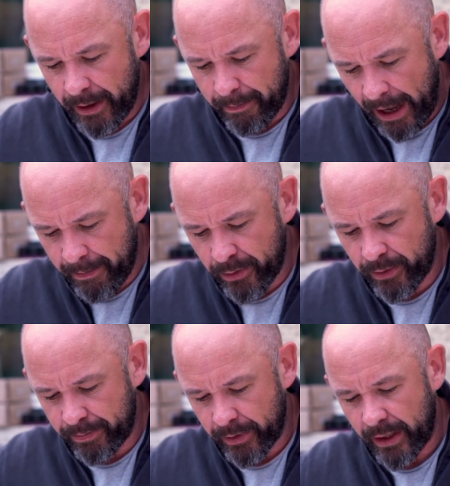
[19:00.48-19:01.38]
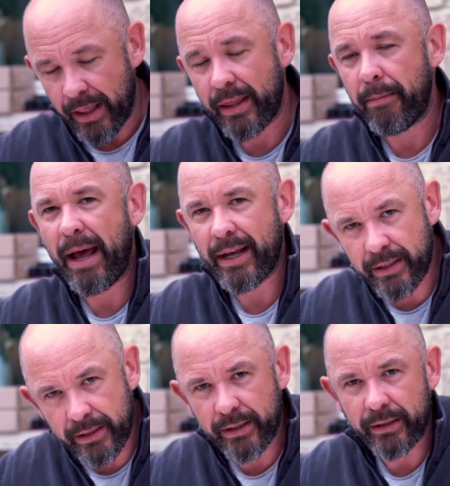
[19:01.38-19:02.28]
Bambooh the
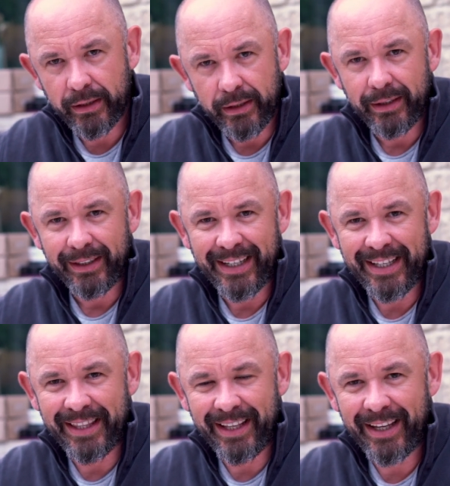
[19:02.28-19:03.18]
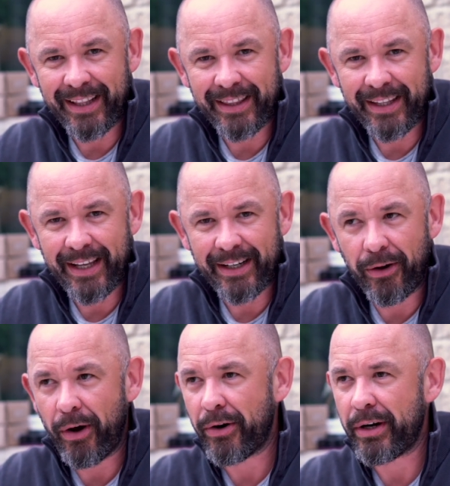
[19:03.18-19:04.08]
best in
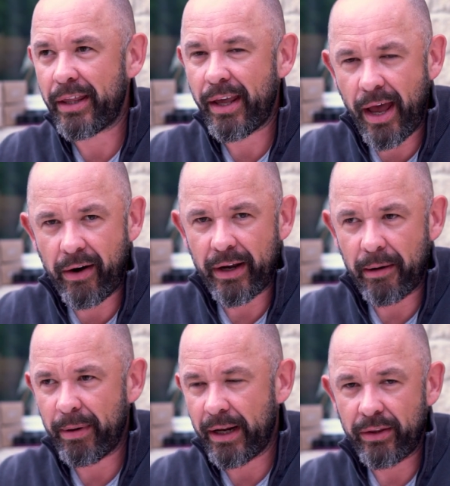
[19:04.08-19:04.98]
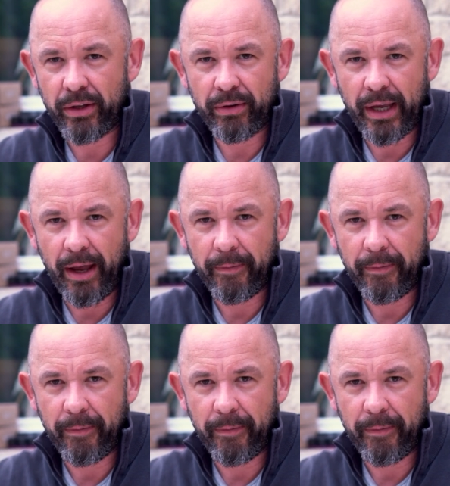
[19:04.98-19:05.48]
not only the area, but in the UK.